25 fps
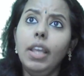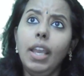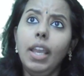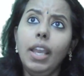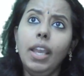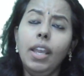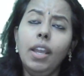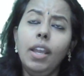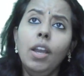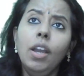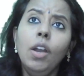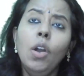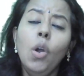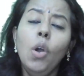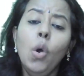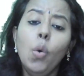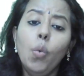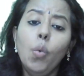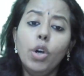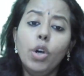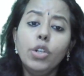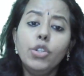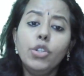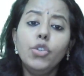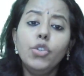They
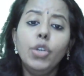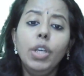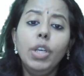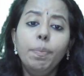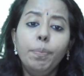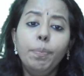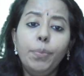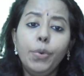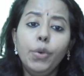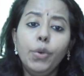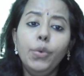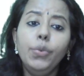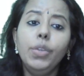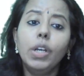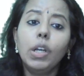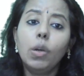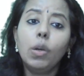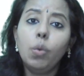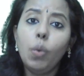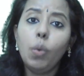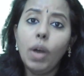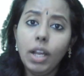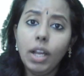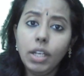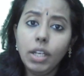want to improve
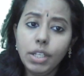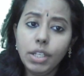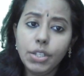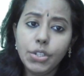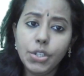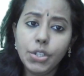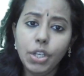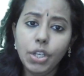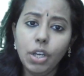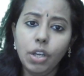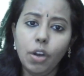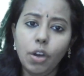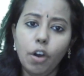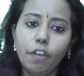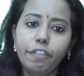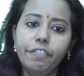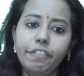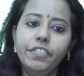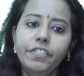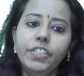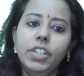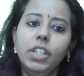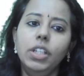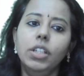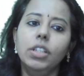the quality
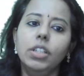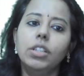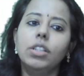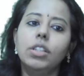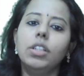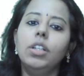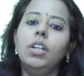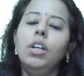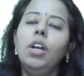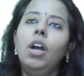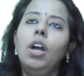of work